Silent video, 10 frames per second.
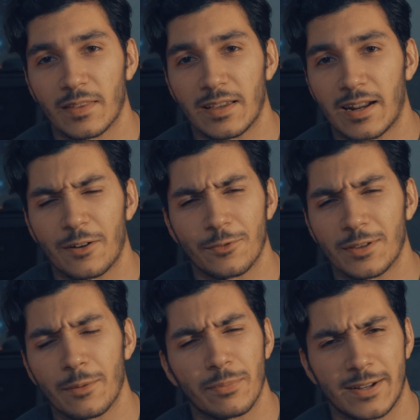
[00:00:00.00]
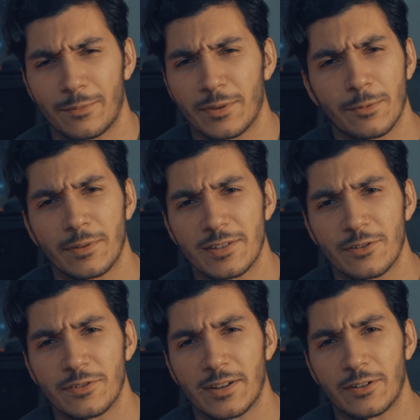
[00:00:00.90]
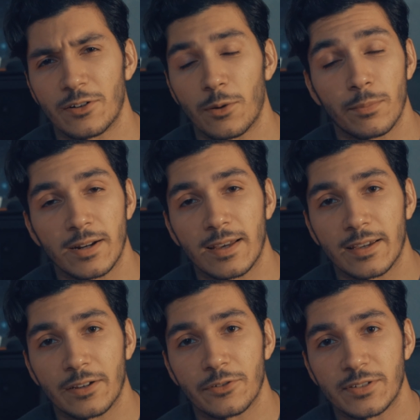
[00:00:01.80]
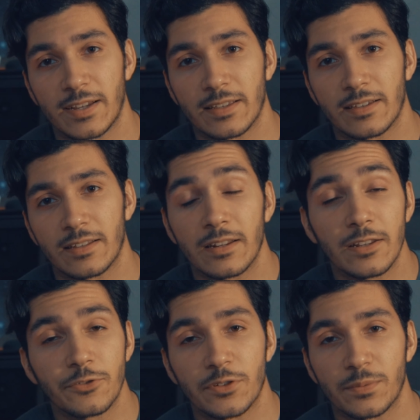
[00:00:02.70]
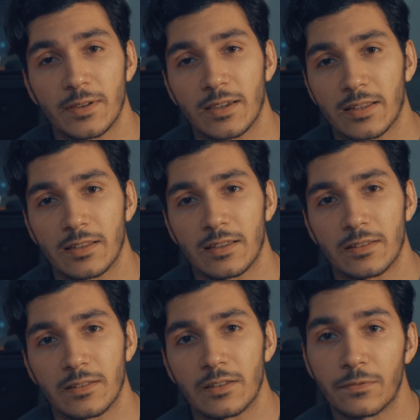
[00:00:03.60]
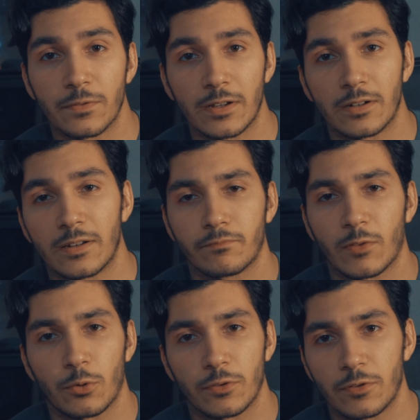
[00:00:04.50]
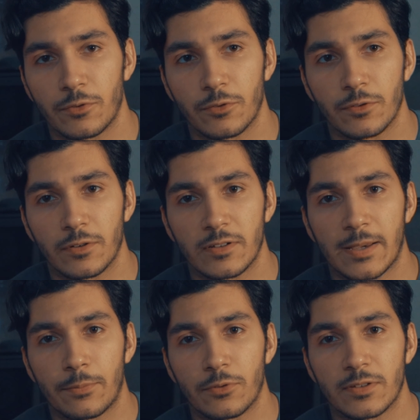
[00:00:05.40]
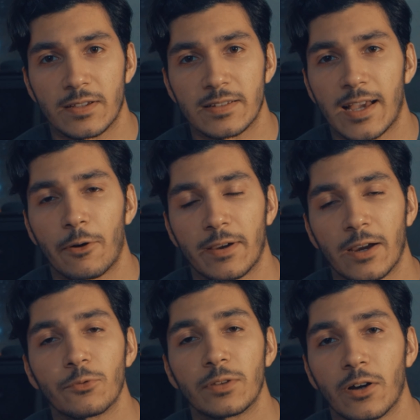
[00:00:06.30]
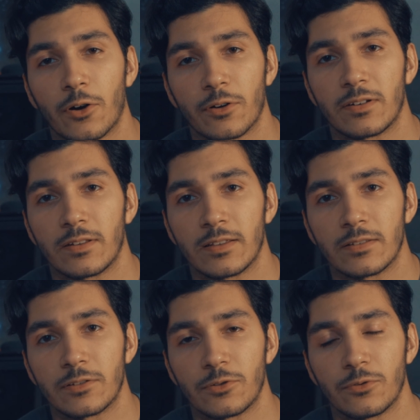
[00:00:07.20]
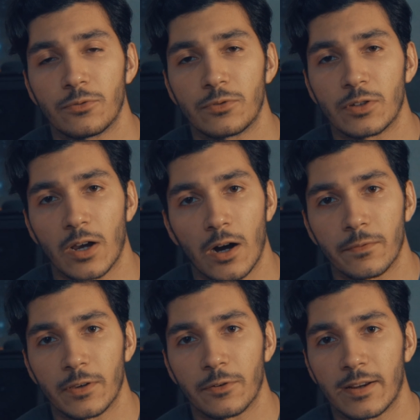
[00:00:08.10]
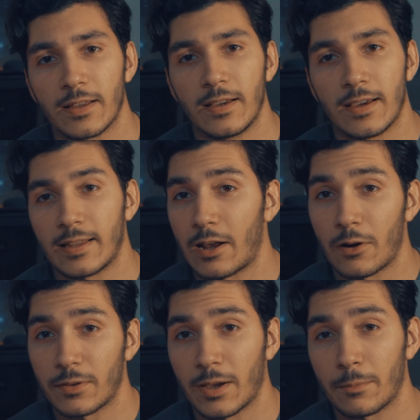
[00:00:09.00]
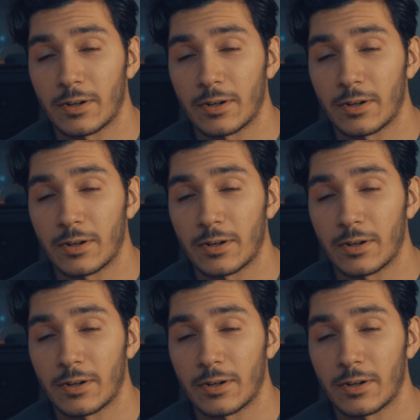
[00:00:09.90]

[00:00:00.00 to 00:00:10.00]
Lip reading: And I don't think I plan on becoming an interior designer at all, but I like understanding it and it interests me and it's fun. Or another example is, I guess, how I got really hard into coffee, right? And I don't think